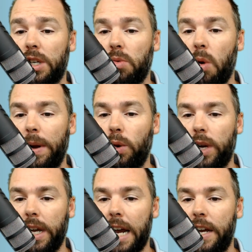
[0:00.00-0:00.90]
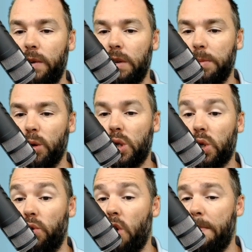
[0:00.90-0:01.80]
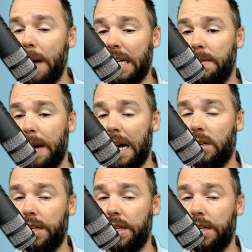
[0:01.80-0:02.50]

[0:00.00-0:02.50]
So what we're looking at here is more pseudo back-to-back.